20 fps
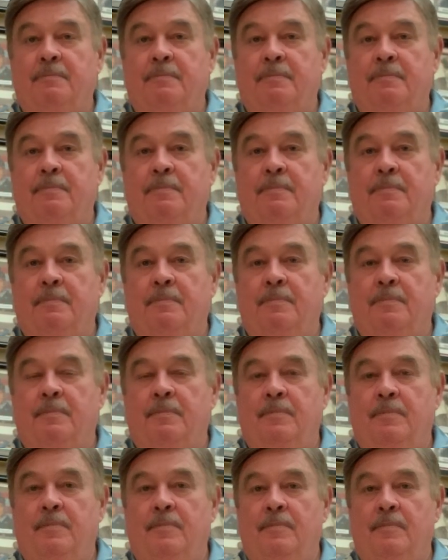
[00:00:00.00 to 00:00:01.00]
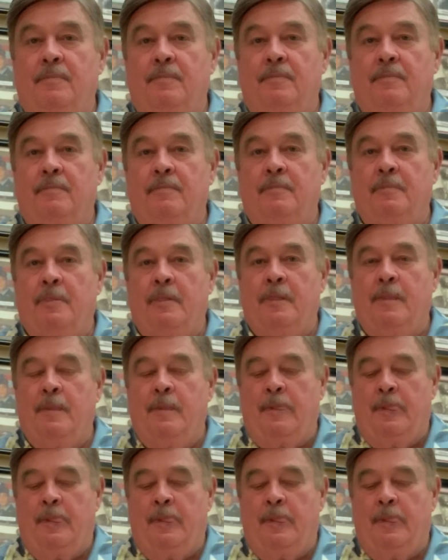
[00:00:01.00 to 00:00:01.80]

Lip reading: (silence)